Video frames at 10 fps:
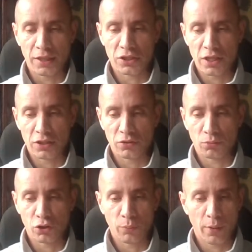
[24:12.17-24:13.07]
but the
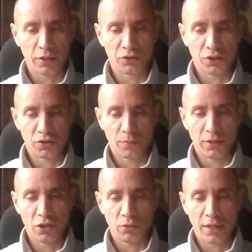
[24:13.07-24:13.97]
traditional two-party
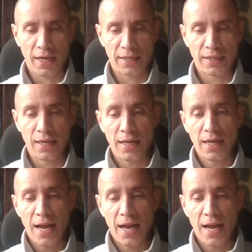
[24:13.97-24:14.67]
system in the UK